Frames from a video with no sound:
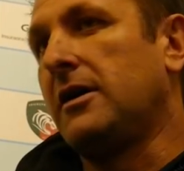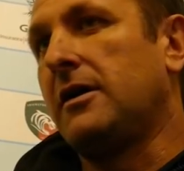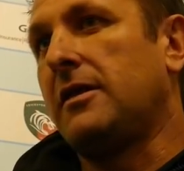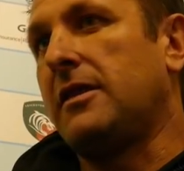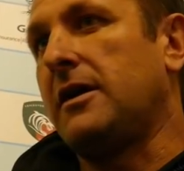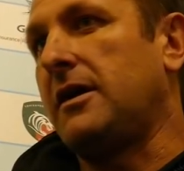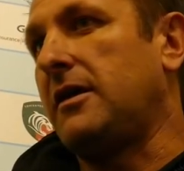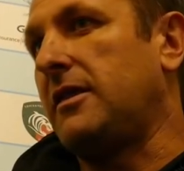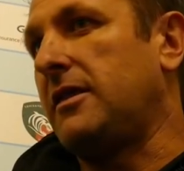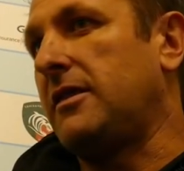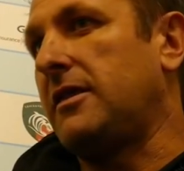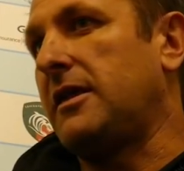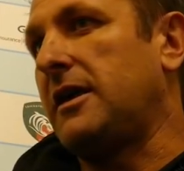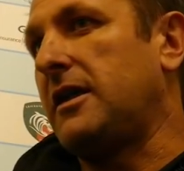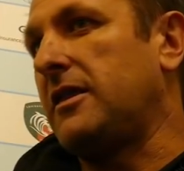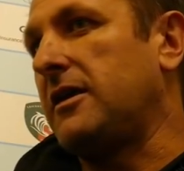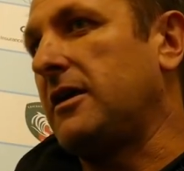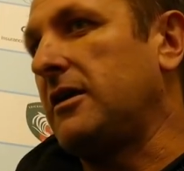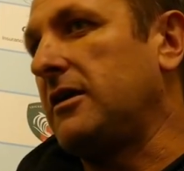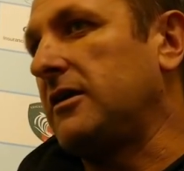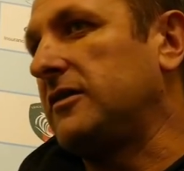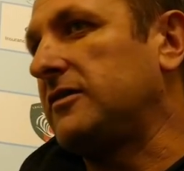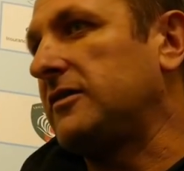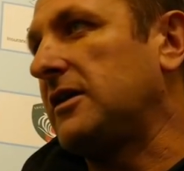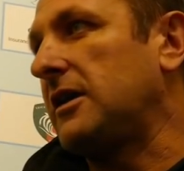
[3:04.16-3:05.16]
They're, they're
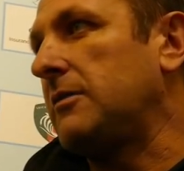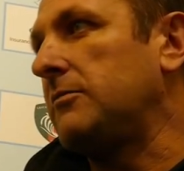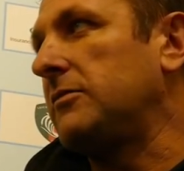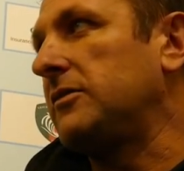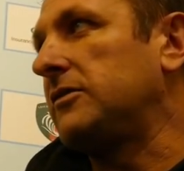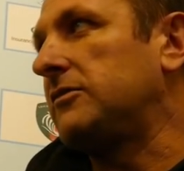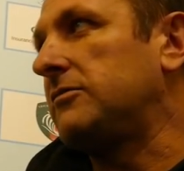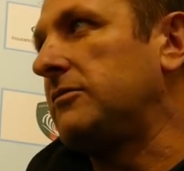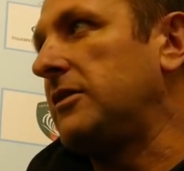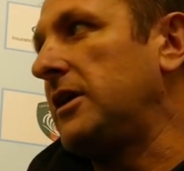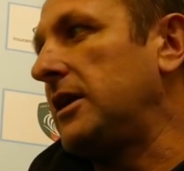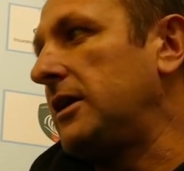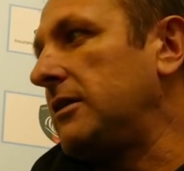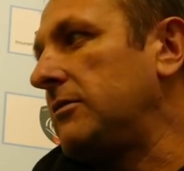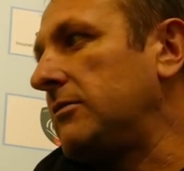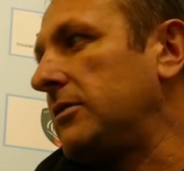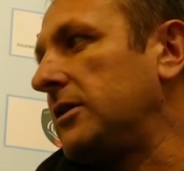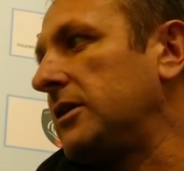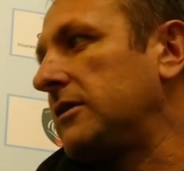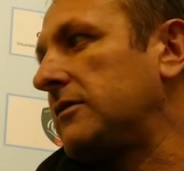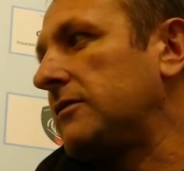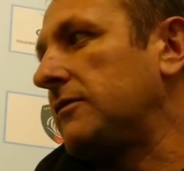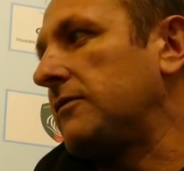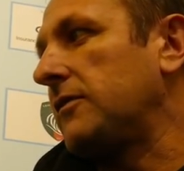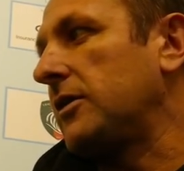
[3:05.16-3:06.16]
the only statements really we
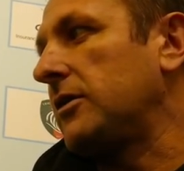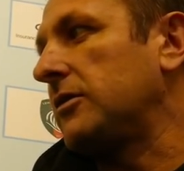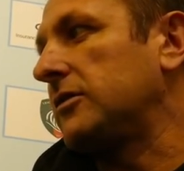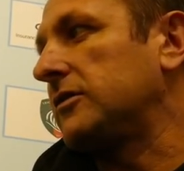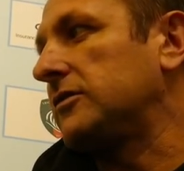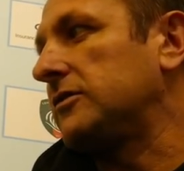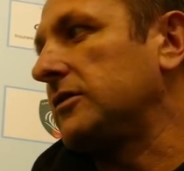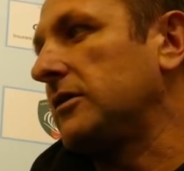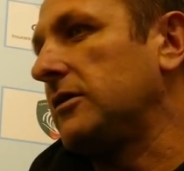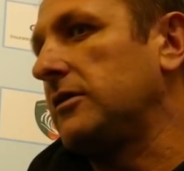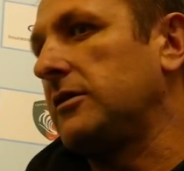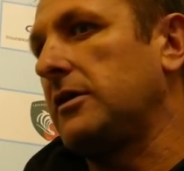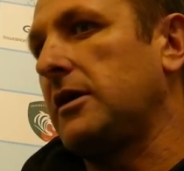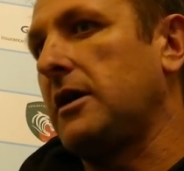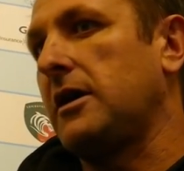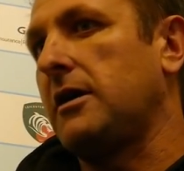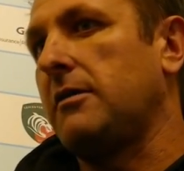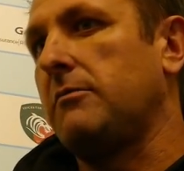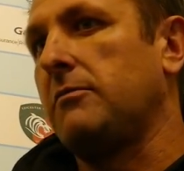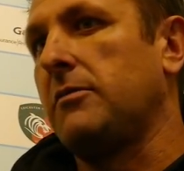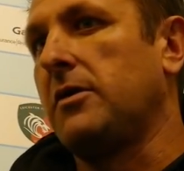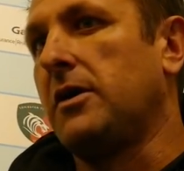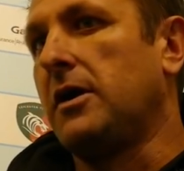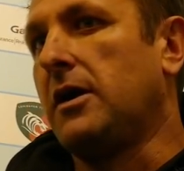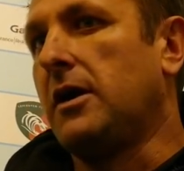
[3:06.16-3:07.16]
need to focus on.
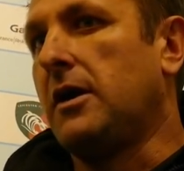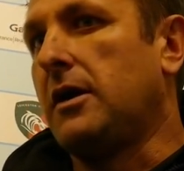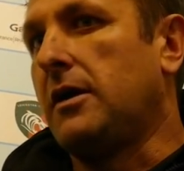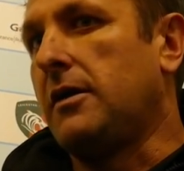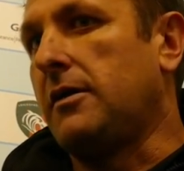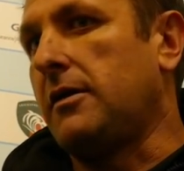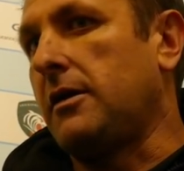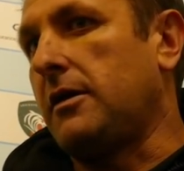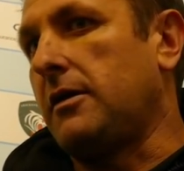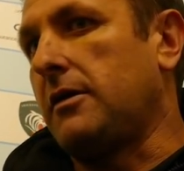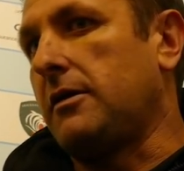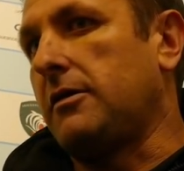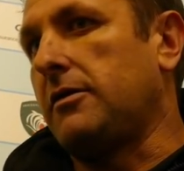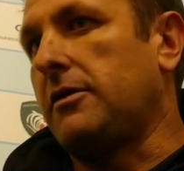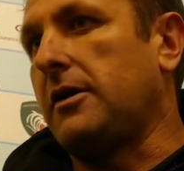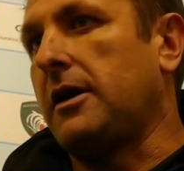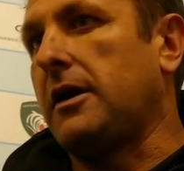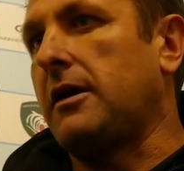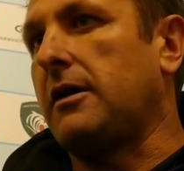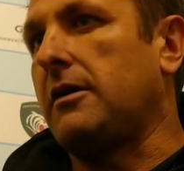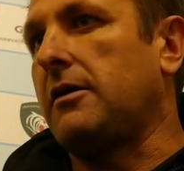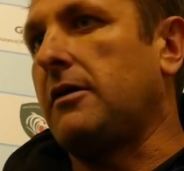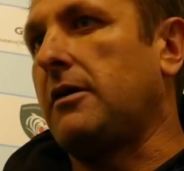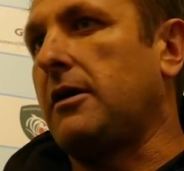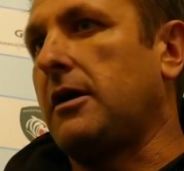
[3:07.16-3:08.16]
Um,
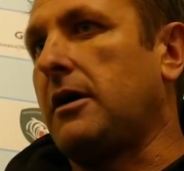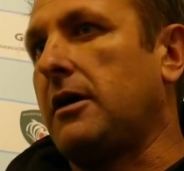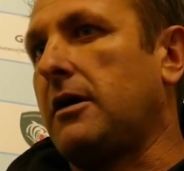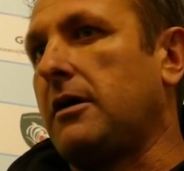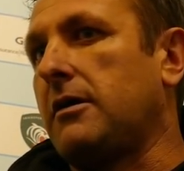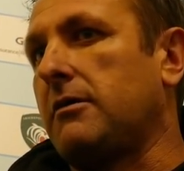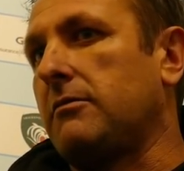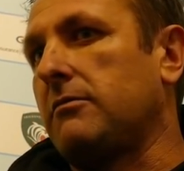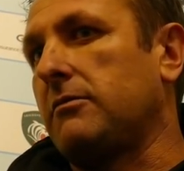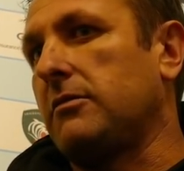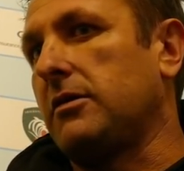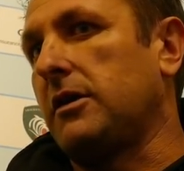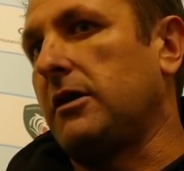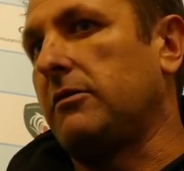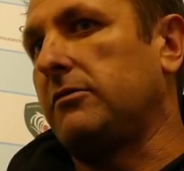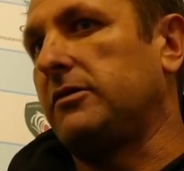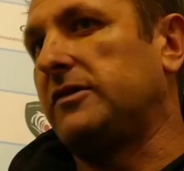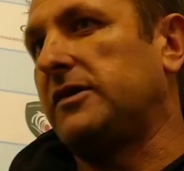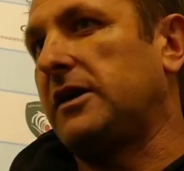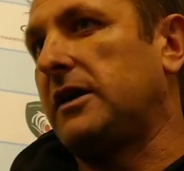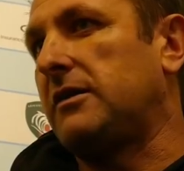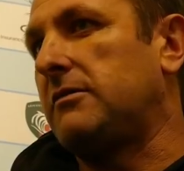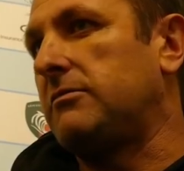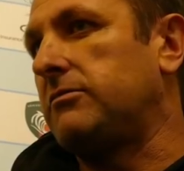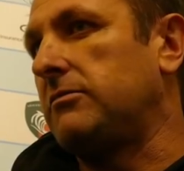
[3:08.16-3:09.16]
that, uh, like we
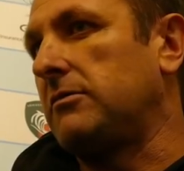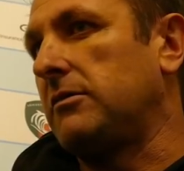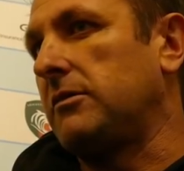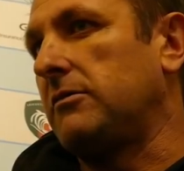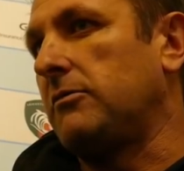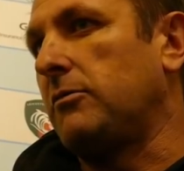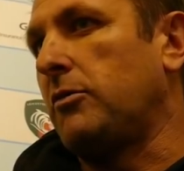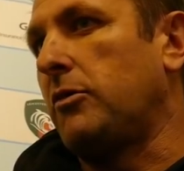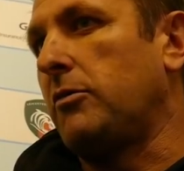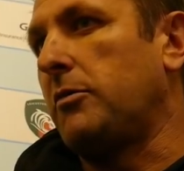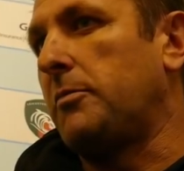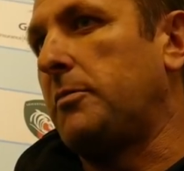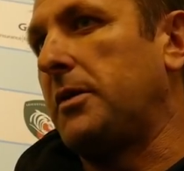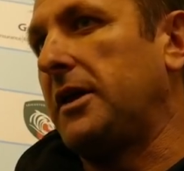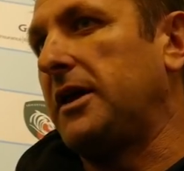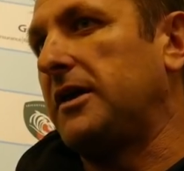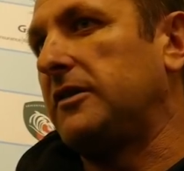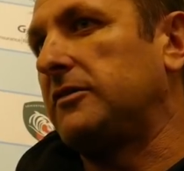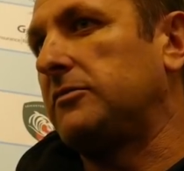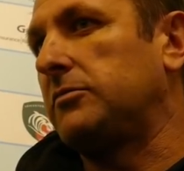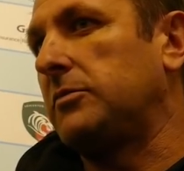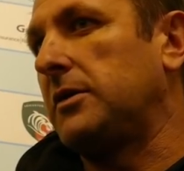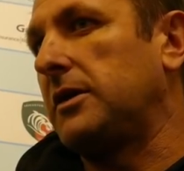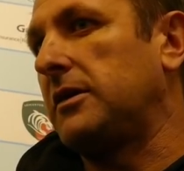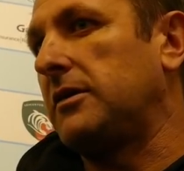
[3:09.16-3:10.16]
said, what we're
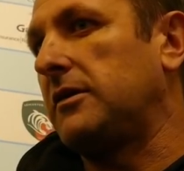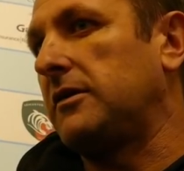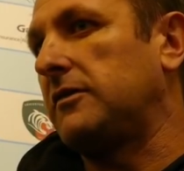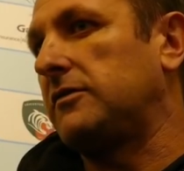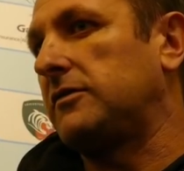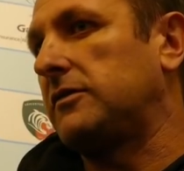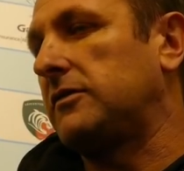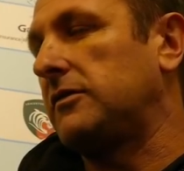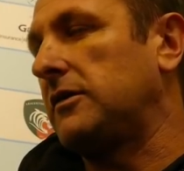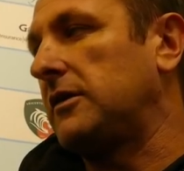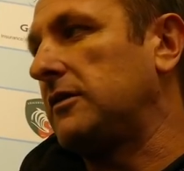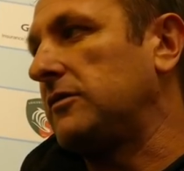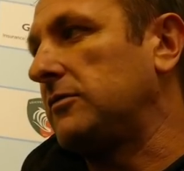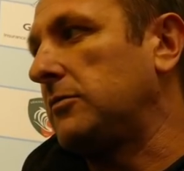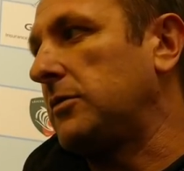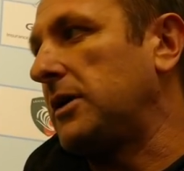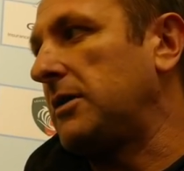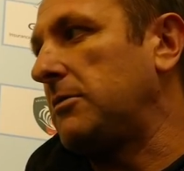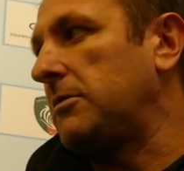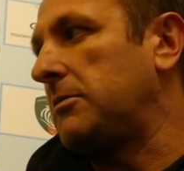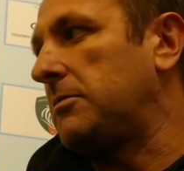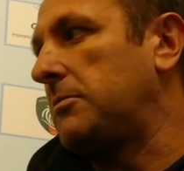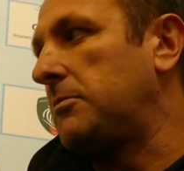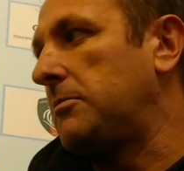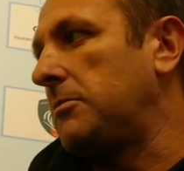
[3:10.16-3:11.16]
pleased with is, the
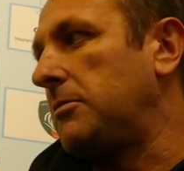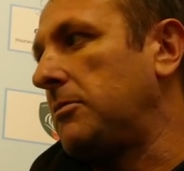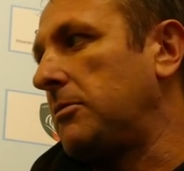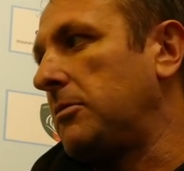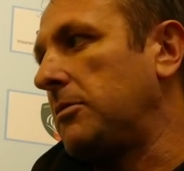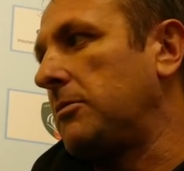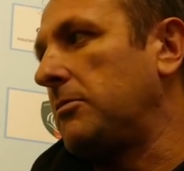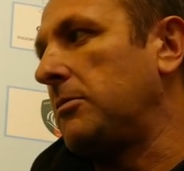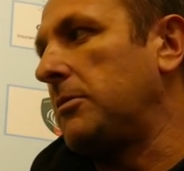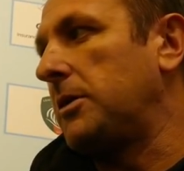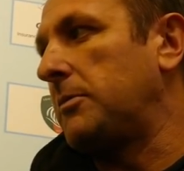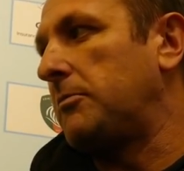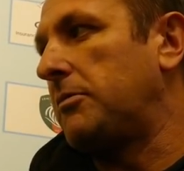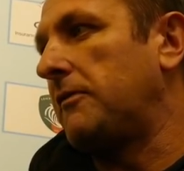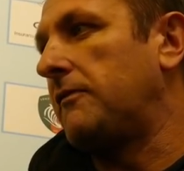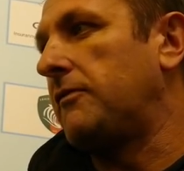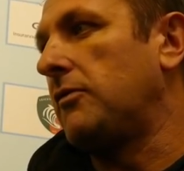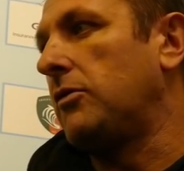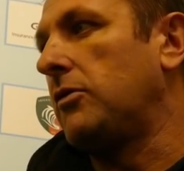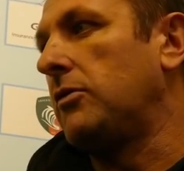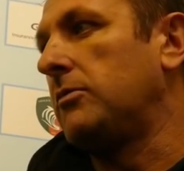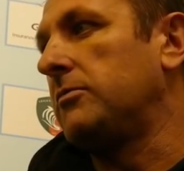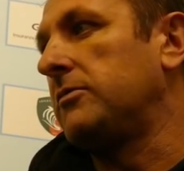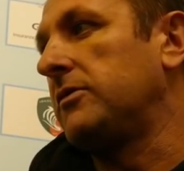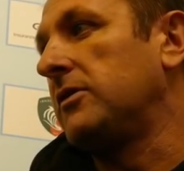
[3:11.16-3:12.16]
way we, we
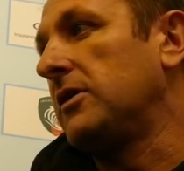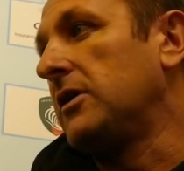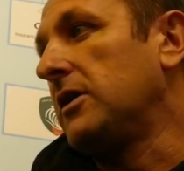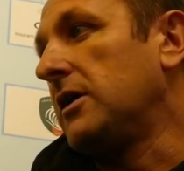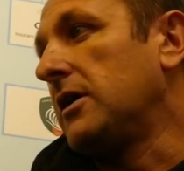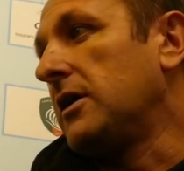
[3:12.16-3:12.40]
performed.